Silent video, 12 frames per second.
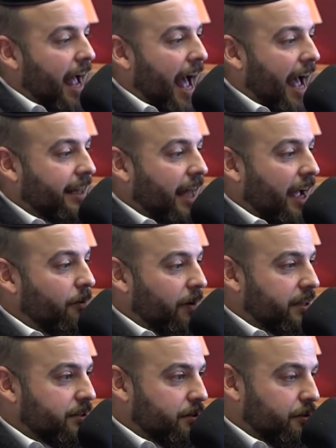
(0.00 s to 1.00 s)
and I
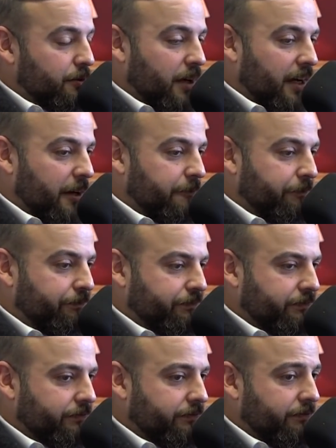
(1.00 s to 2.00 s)
went to
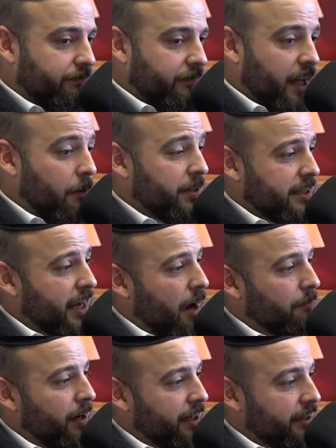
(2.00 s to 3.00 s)
take
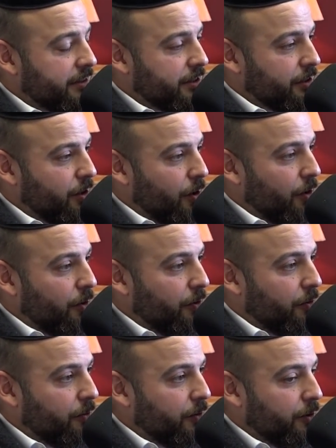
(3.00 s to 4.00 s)
out money to
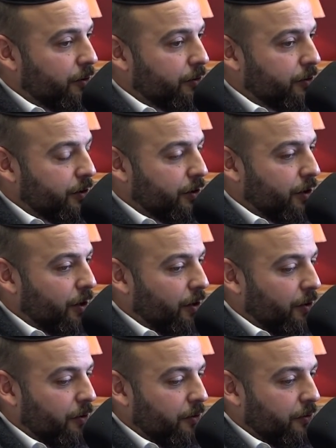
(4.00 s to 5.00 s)
go
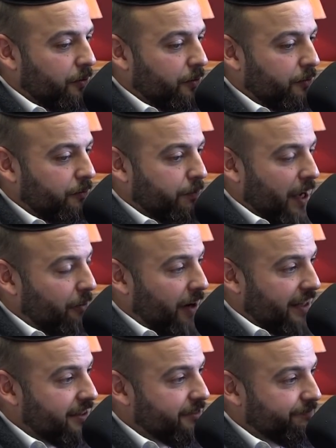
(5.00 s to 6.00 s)
pay
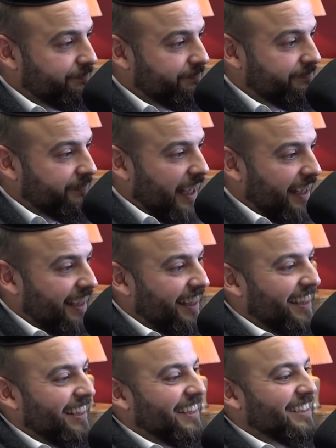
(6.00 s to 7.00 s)
rent.
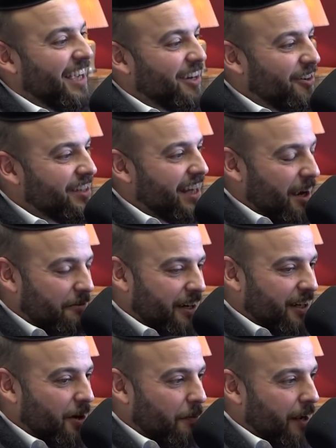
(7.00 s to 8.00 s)
So I go to take out money
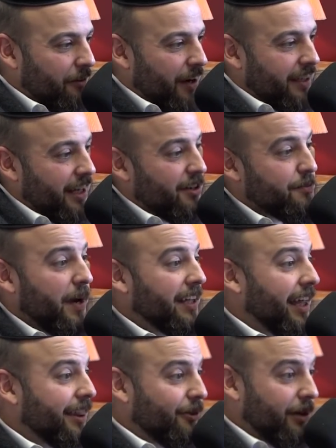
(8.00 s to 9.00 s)
to go pay rent, and I was paying
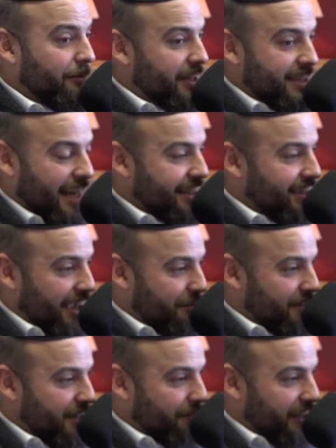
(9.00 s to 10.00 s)
like 3 months at a time
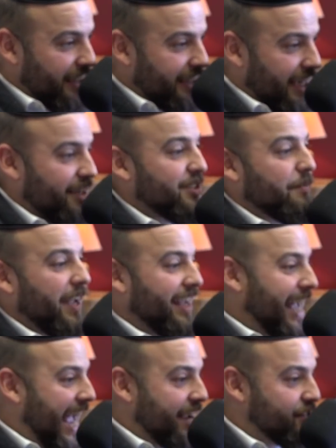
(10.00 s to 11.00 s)
or something like that. And I used to pay in
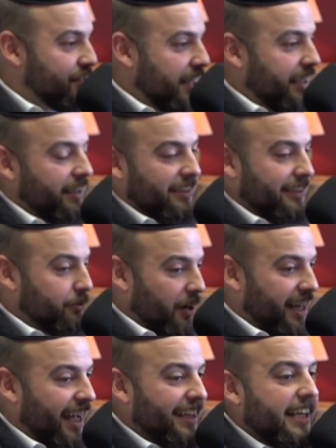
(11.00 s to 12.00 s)
cash because why
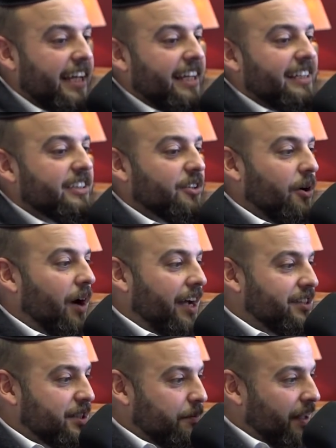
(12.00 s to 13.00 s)
not? So I
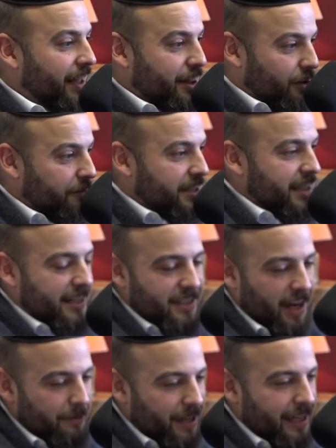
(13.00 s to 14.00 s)
used to pay like 3 months at a
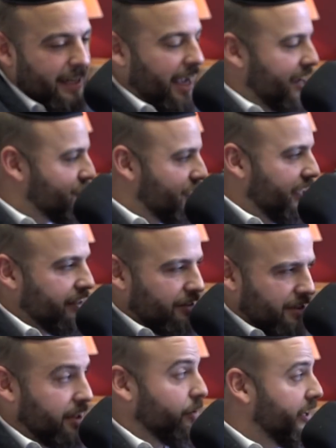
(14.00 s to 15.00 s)
time in cash. It
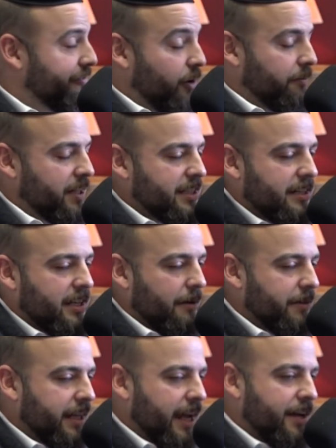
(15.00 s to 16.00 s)
was 3-4 months at a time
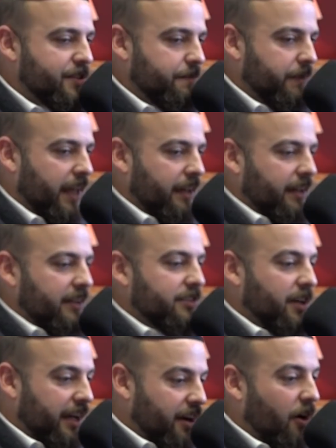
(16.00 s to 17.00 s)
in cash.
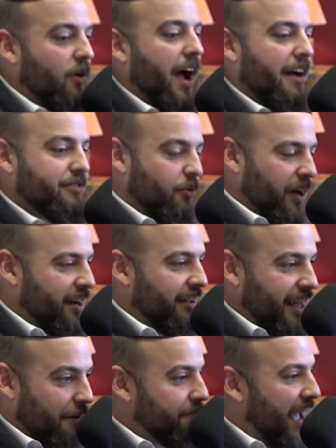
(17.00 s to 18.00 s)
So I have to wait on
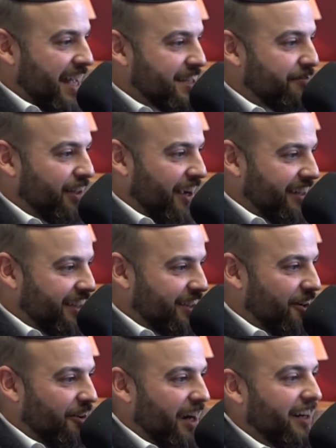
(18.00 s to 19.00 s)
that massive line in the
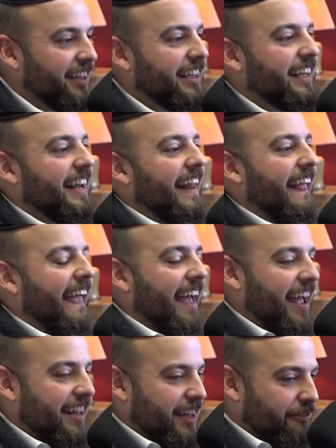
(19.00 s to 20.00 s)
Doar,
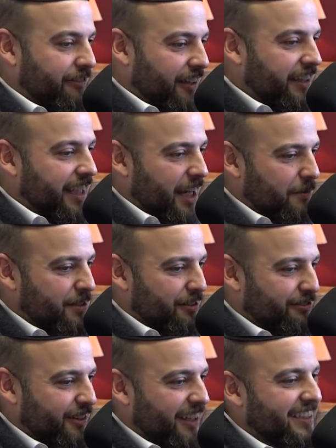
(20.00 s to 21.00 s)
and I finally get up to the
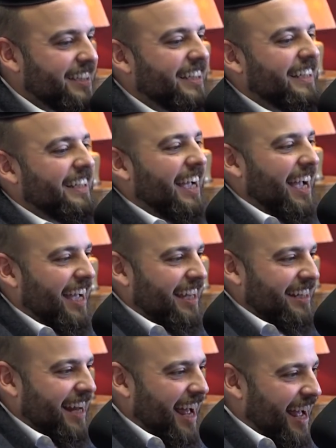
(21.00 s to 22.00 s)
front.
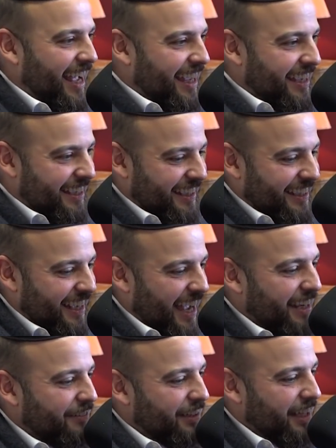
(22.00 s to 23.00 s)
And
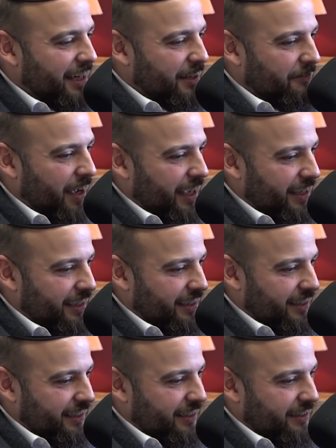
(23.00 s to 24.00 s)
I give the lady
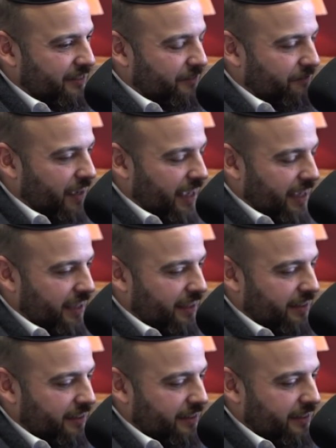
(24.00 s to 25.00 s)
my